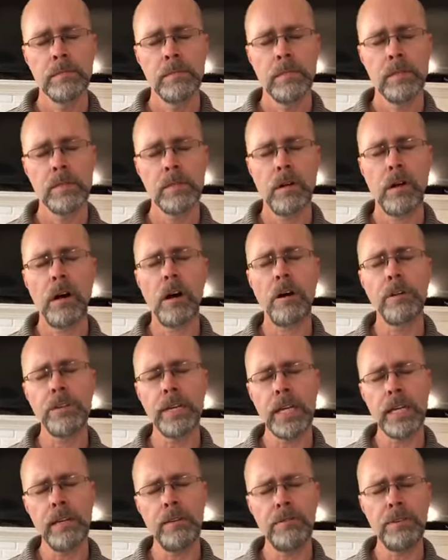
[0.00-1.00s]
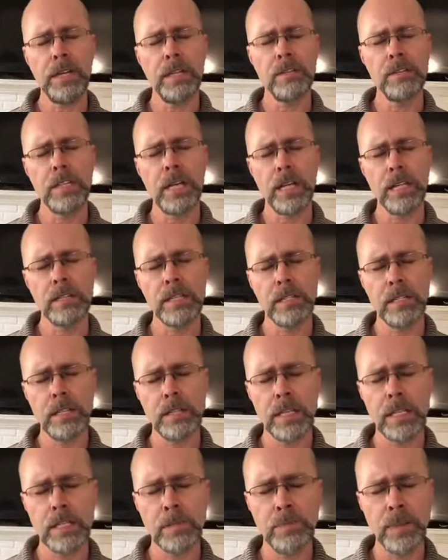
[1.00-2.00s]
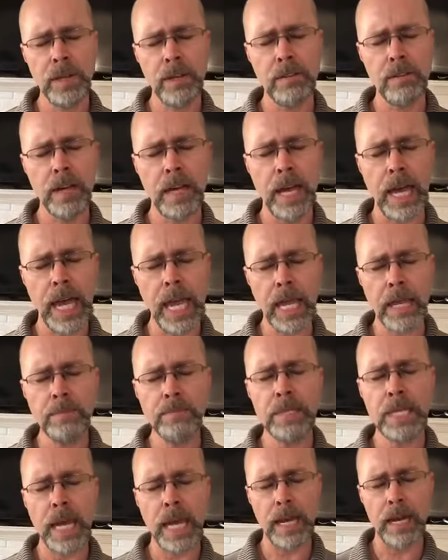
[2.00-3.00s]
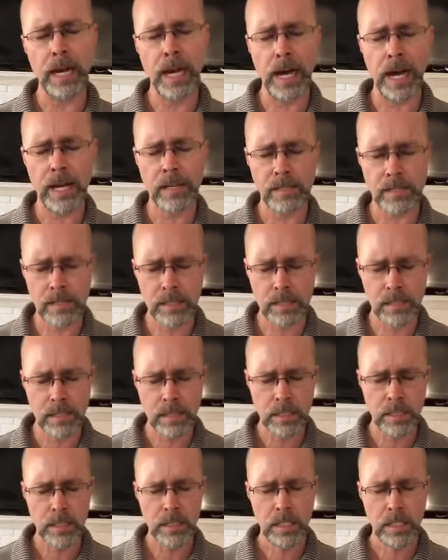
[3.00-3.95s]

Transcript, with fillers: So, all the envy and jealousy that's been aimed at us